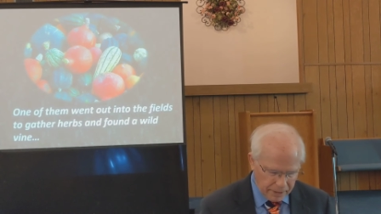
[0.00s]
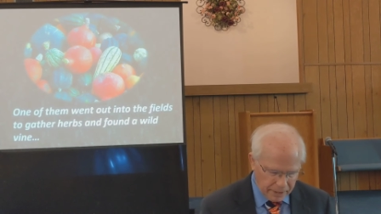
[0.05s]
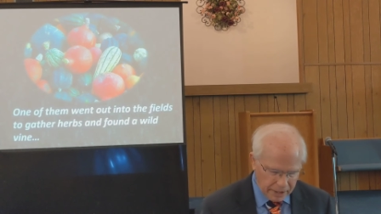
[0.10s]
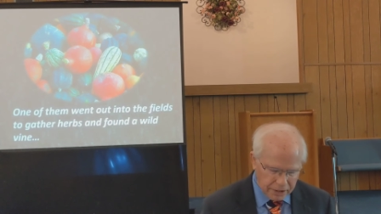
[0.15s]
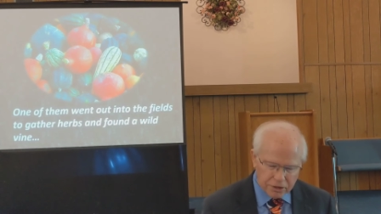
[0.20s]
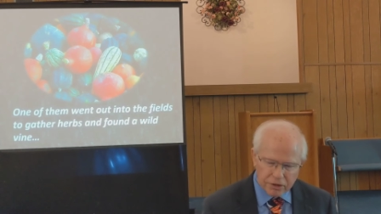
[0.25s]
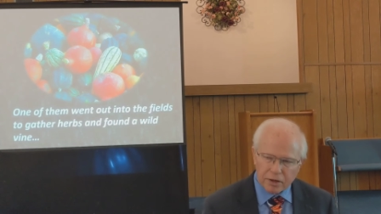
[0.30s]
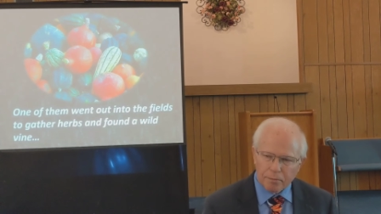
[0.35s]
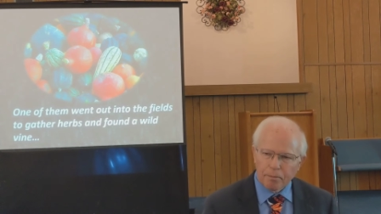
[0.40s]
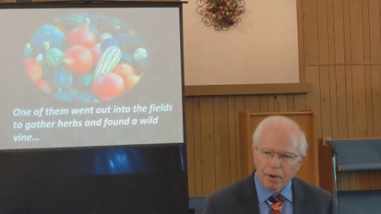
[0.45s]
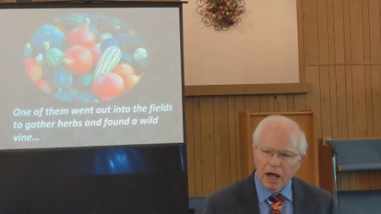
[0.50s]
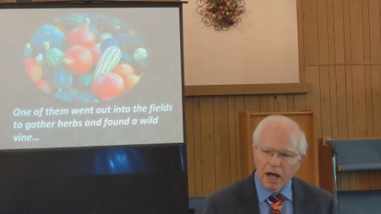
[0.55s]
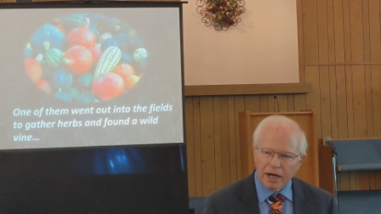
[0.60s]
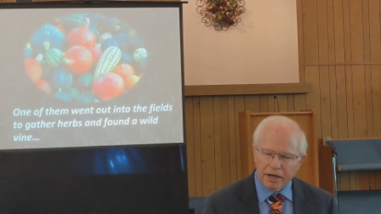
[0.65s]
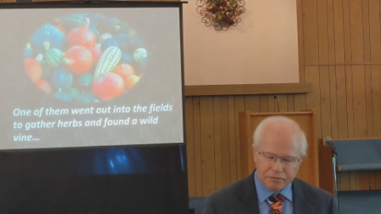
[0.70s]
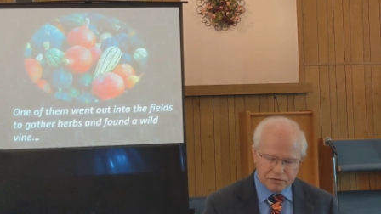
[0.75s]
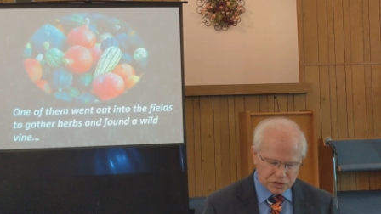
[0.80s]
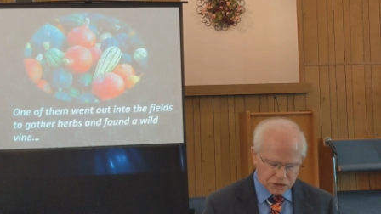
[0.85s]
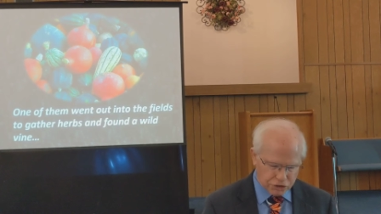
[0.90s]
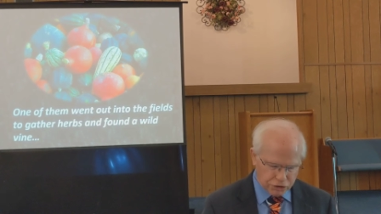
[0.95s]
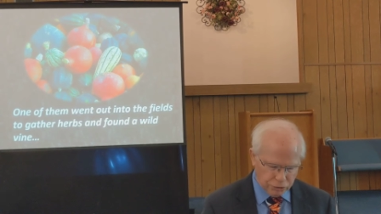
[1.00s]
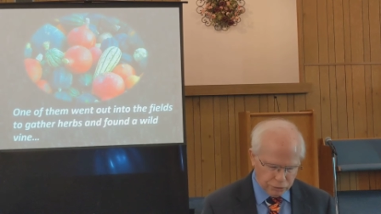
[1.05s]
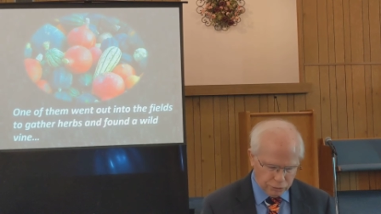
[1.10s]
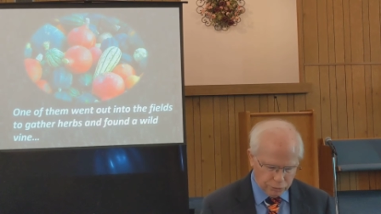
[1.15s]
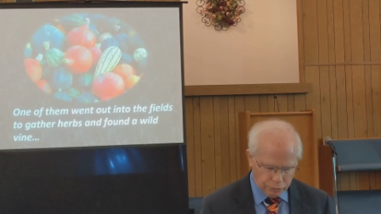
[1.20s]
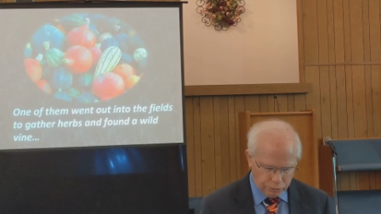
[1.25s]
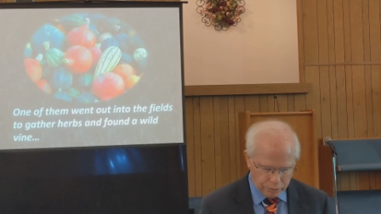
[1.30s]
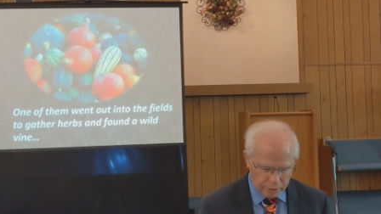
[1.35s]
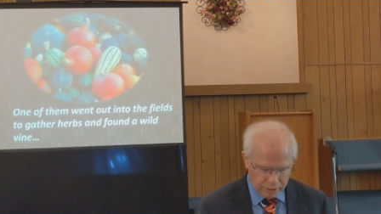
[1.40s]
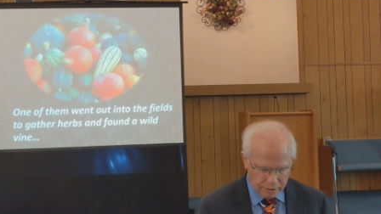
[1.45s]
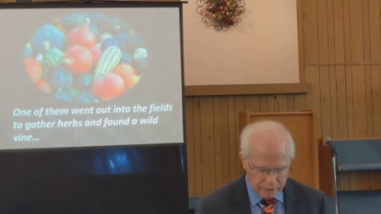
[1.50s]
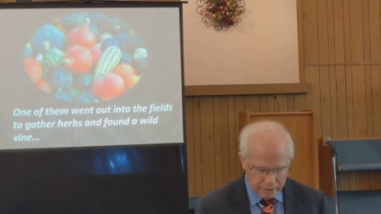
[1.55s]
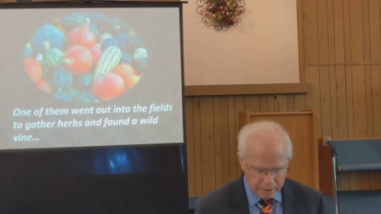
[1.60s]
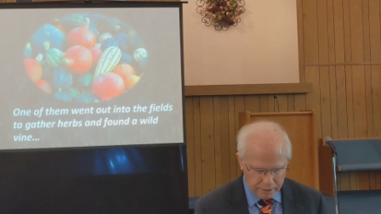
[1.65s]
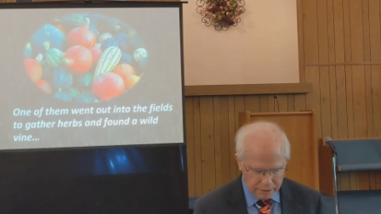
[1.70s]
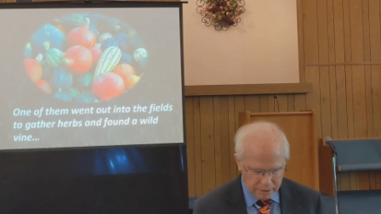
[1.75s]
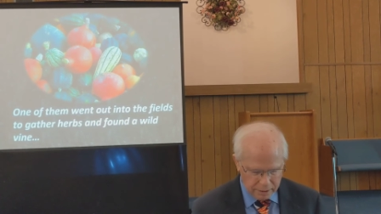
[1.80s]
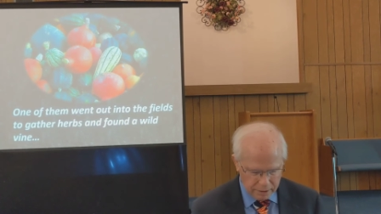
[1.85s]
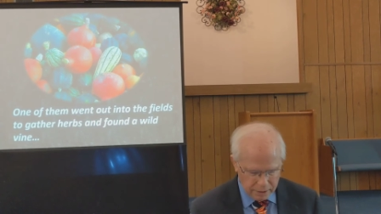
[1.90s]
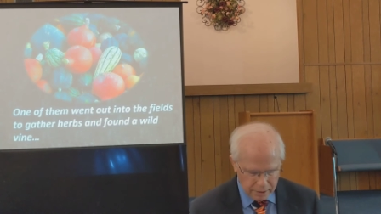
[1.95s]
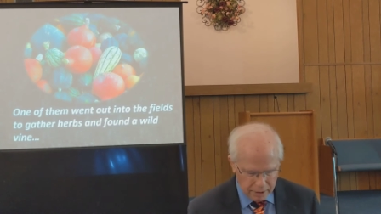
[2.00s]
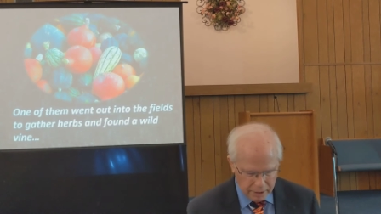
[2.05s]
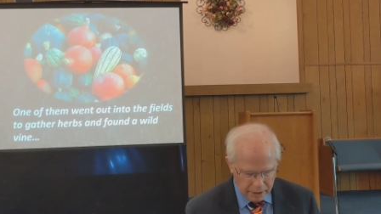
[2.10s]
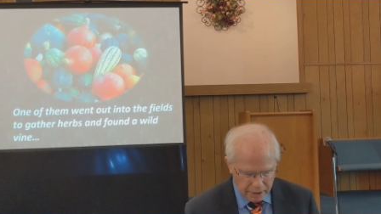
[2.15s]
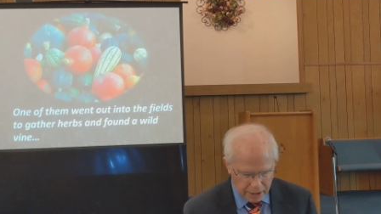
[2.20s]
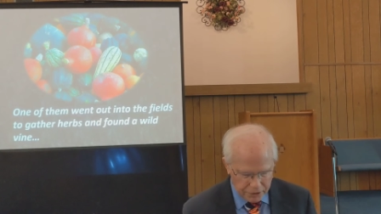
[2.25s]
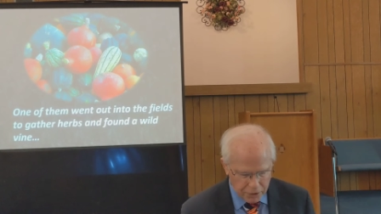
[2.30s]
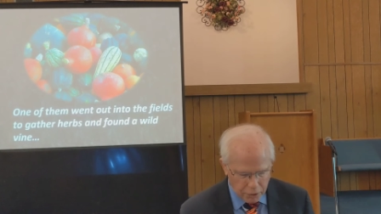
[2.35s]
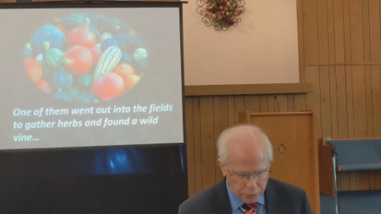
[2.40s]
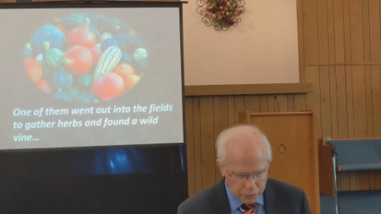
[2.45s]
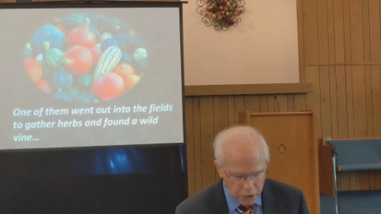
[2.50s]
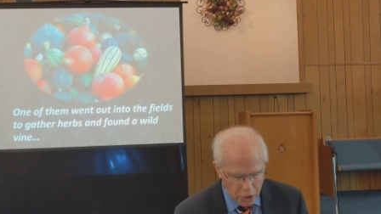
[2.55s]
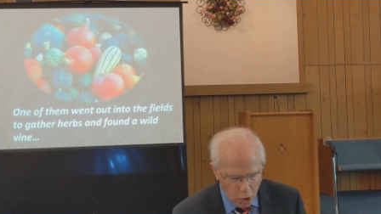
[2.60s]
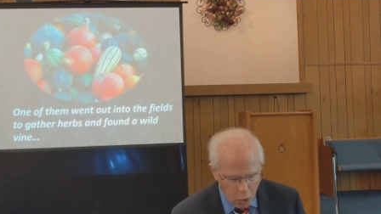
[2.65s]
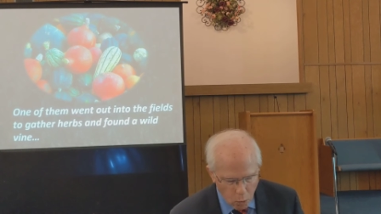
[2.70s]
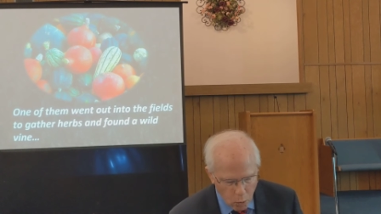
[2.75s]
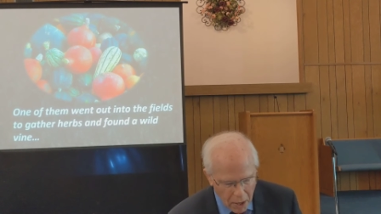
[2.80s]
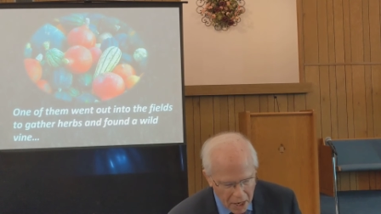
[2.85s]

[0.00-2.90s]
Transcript: into the pot of stew. And though no